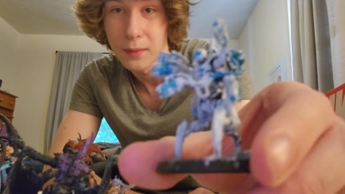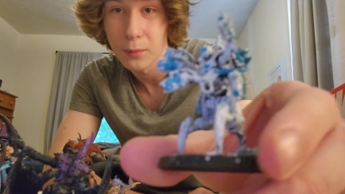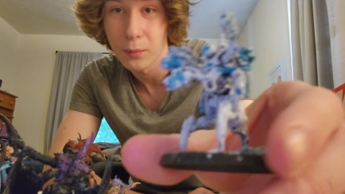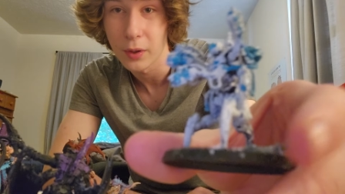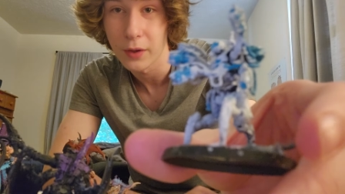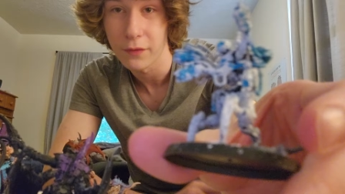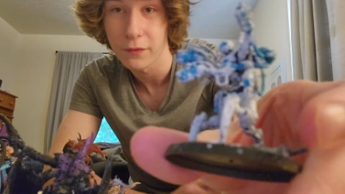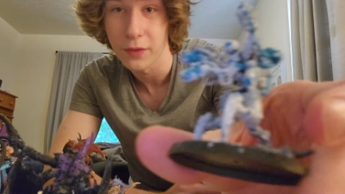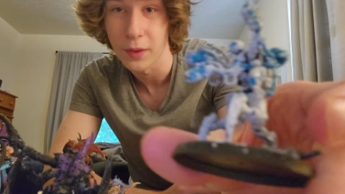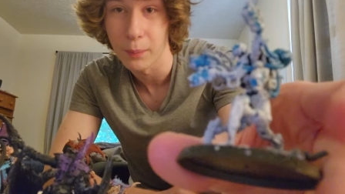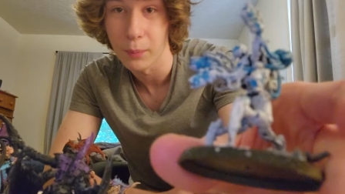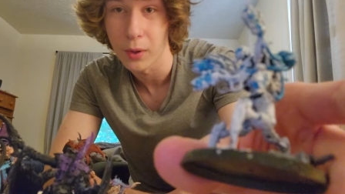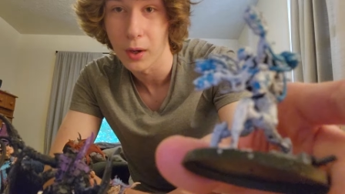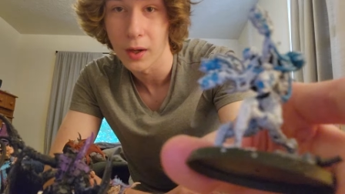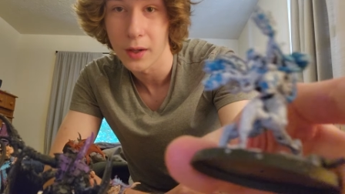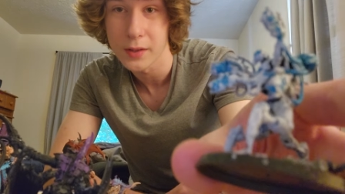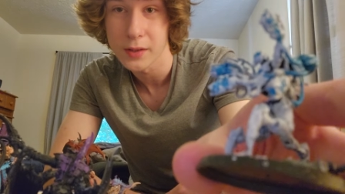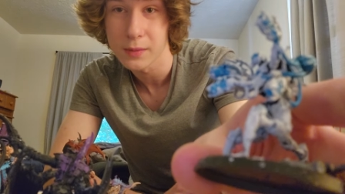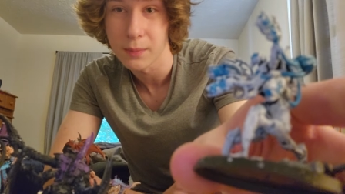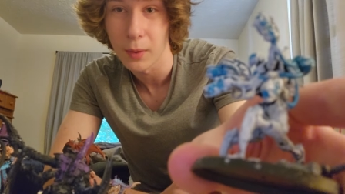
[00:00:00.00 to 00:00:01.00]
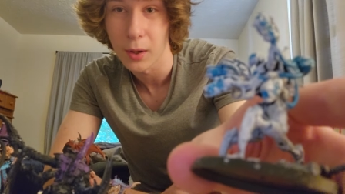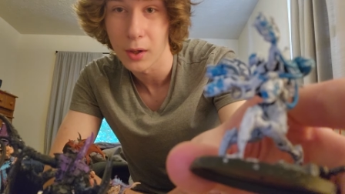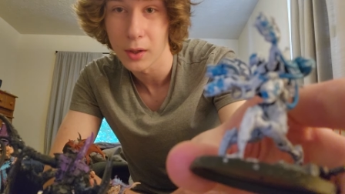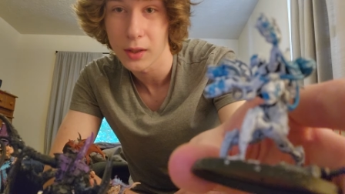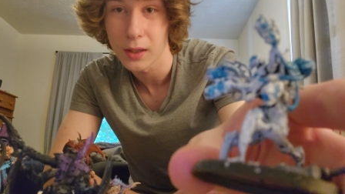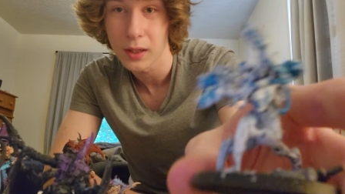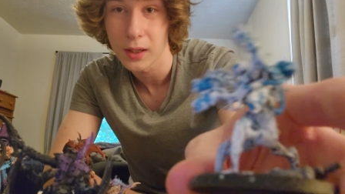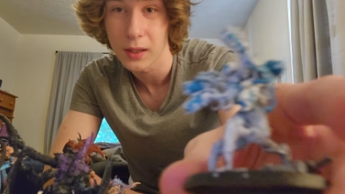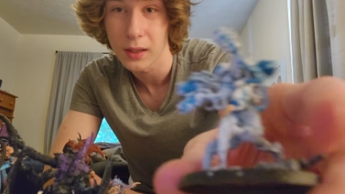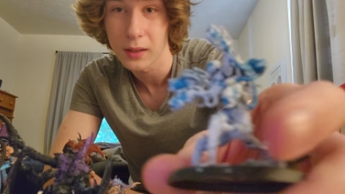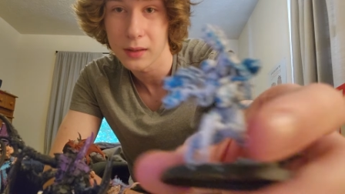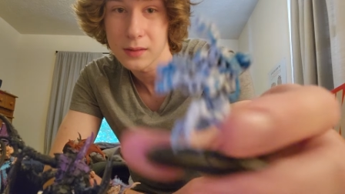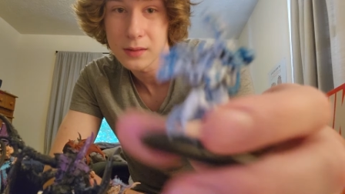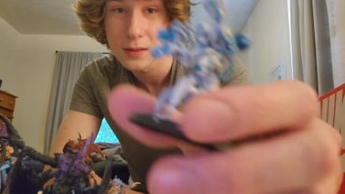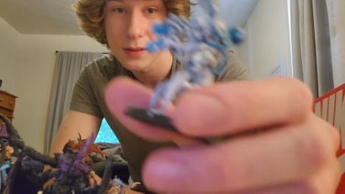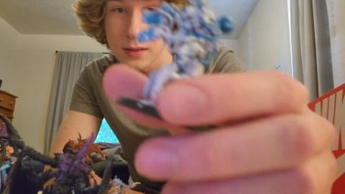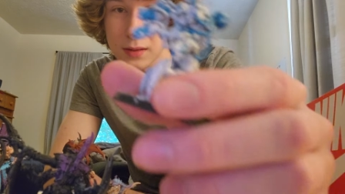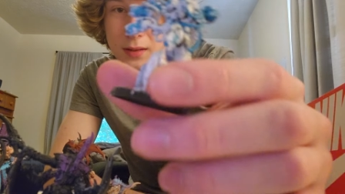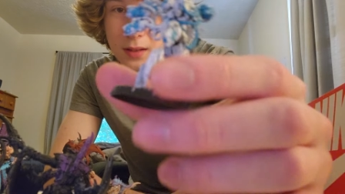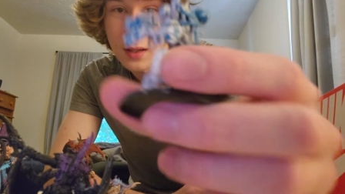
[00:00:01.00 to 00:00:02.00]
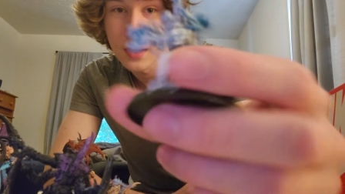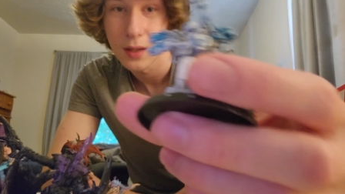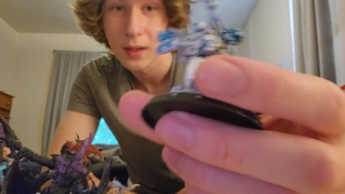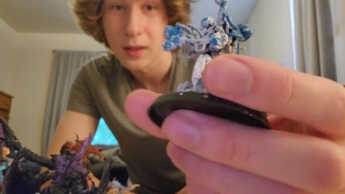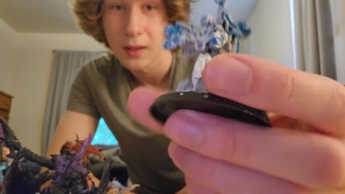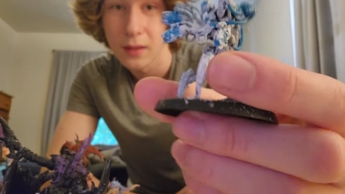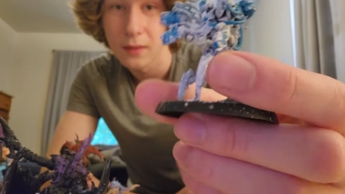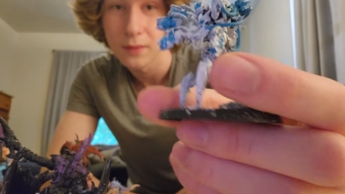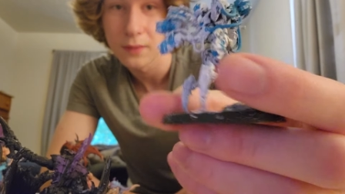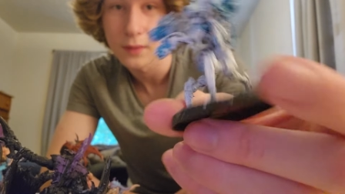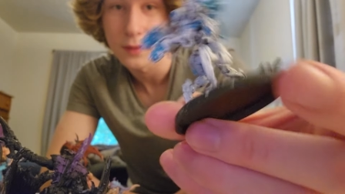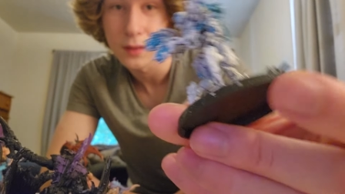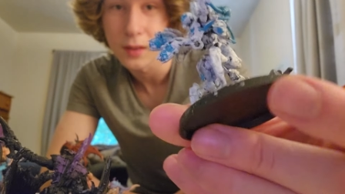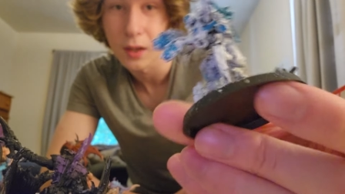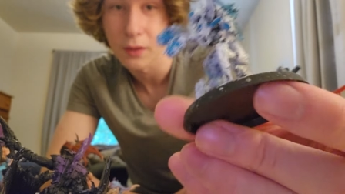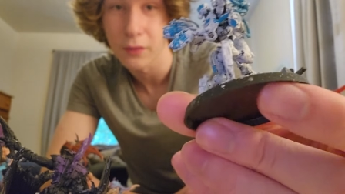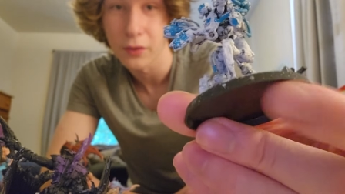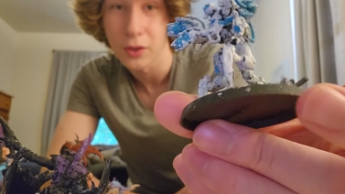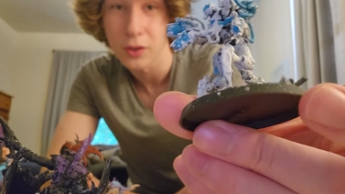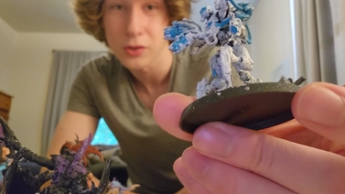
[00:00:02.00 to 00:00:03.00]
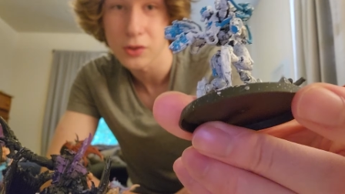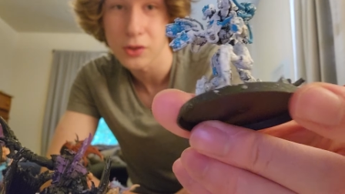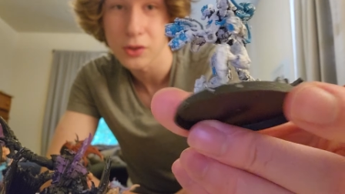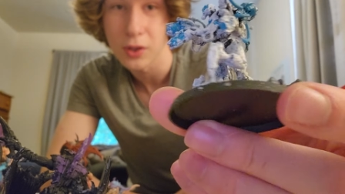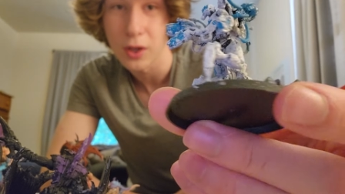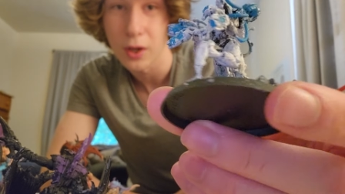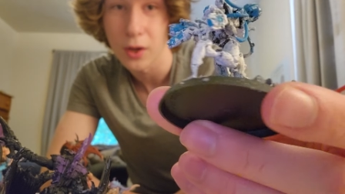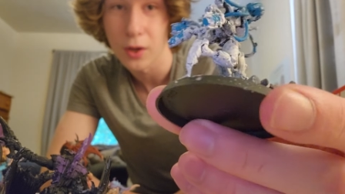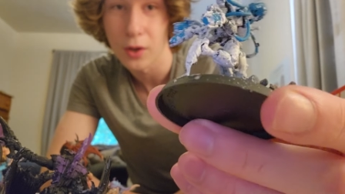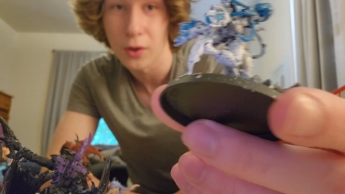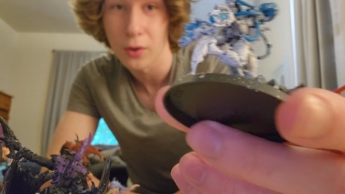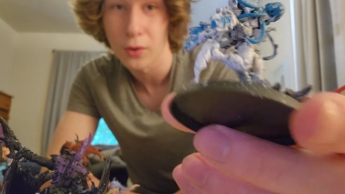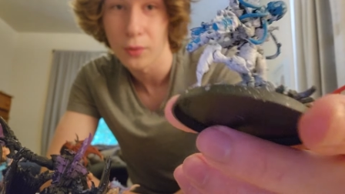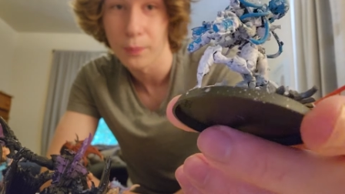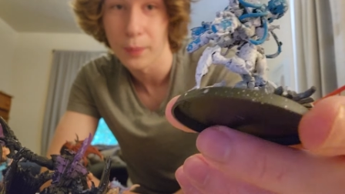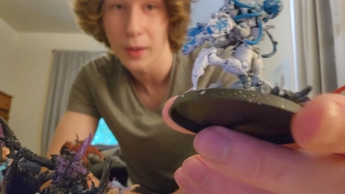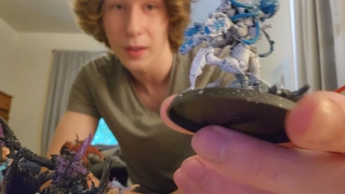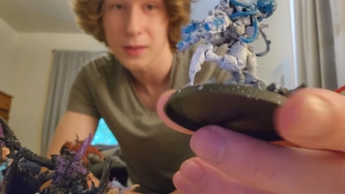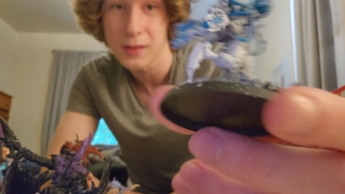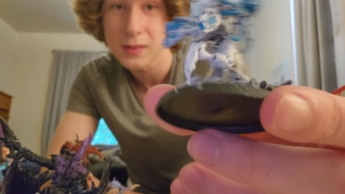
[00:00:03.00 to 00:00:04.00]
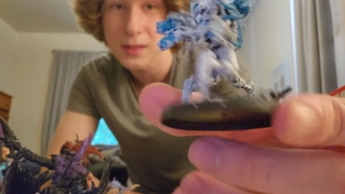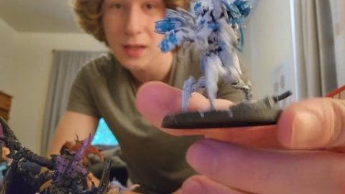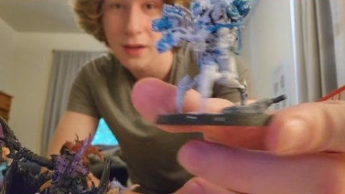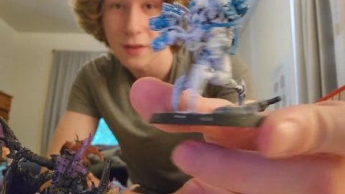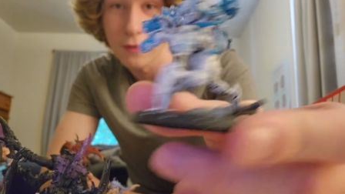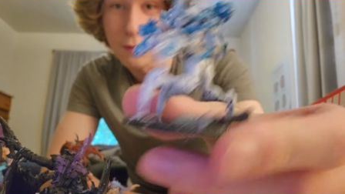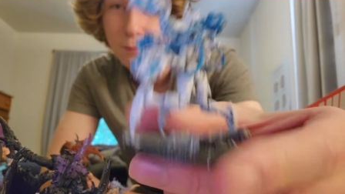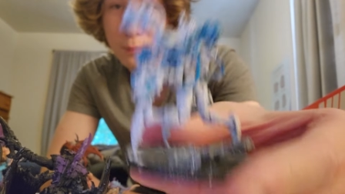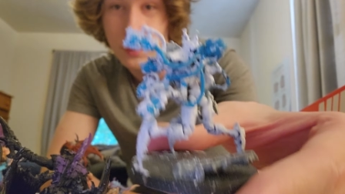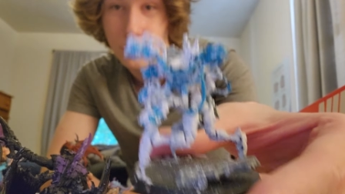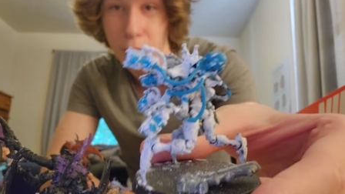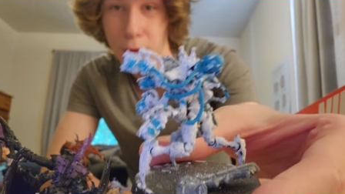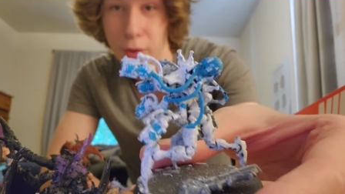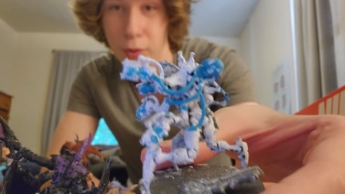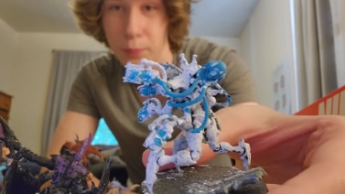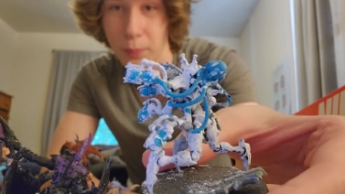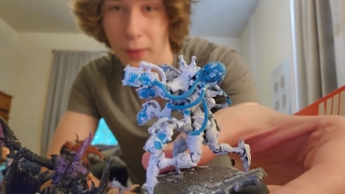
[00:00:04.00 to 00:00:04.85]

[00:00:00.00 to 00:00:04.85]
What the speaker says: with the bronze markings covered in snow, but instead of blue